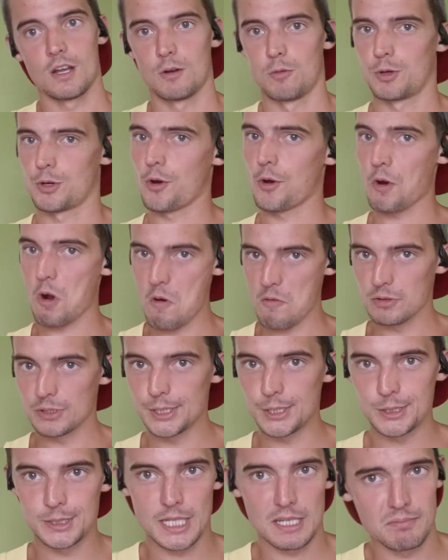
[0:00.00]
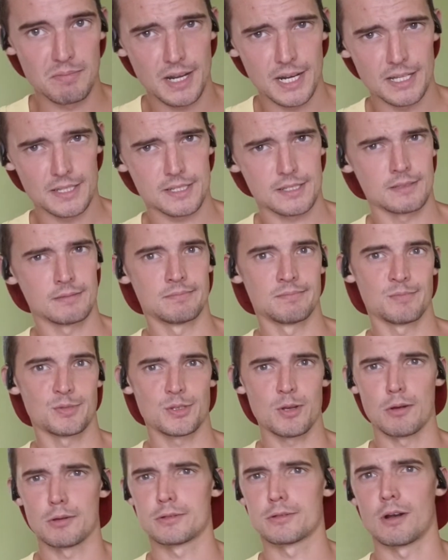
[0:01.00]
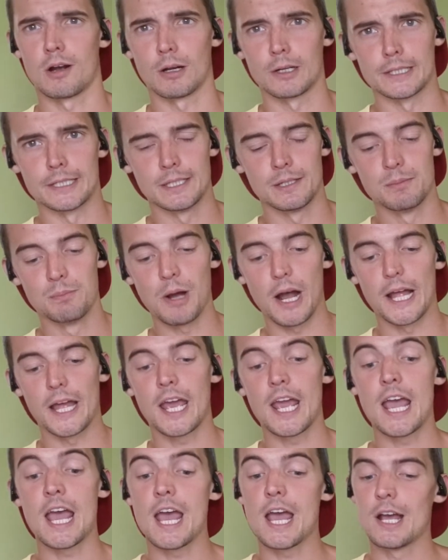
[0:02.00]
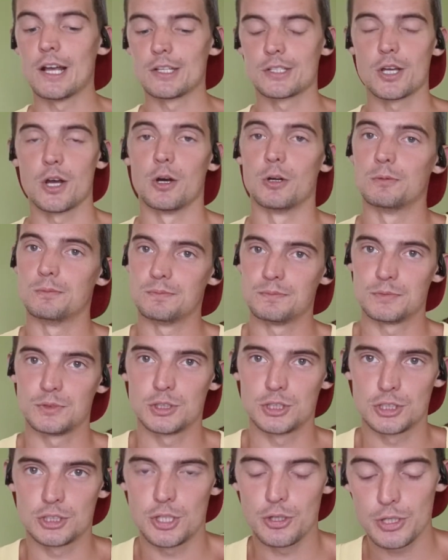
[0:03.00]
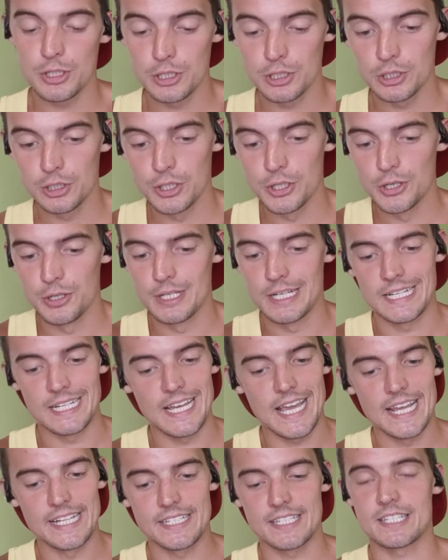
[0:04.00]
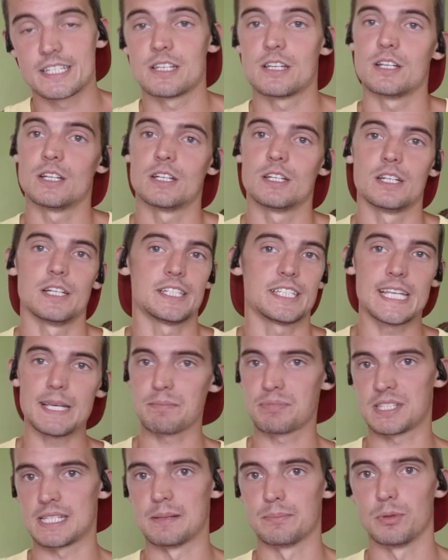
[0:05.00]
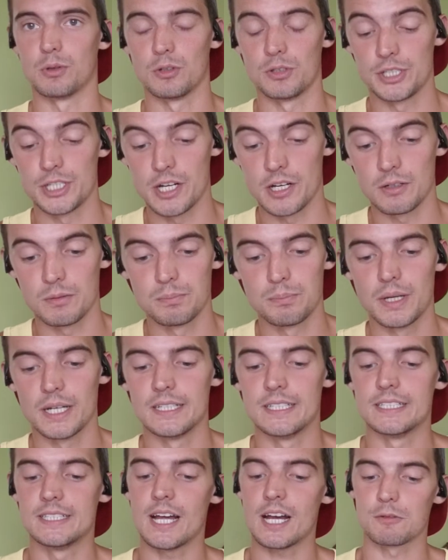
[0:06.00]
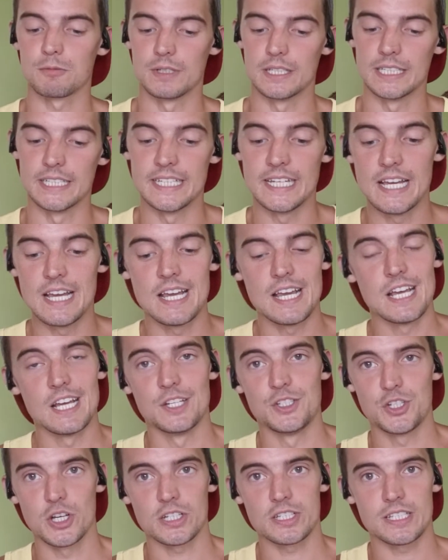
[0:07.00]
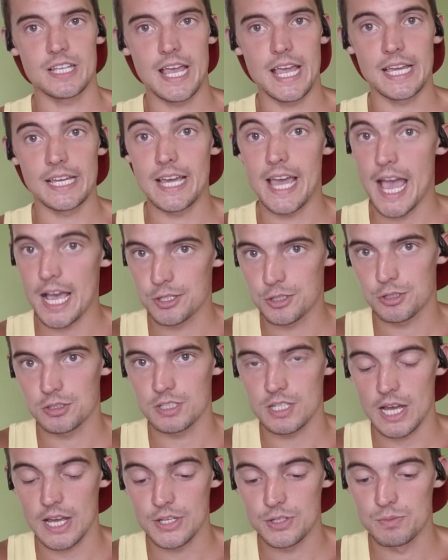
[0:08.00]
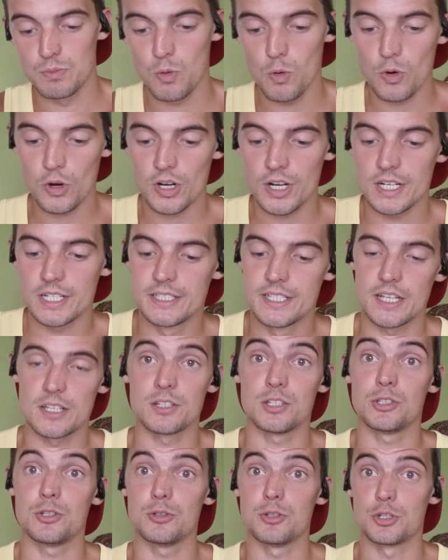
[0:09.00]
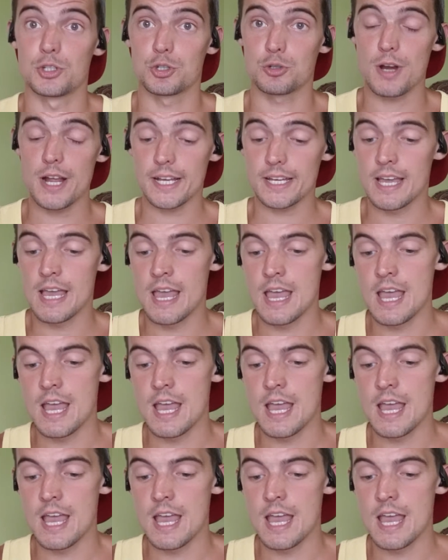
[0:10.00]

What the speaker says: we're going over a little 10 minutes, so sorry. But so to conclude, it seems simple, but not really. Just saying exercise more doesn't do the trick.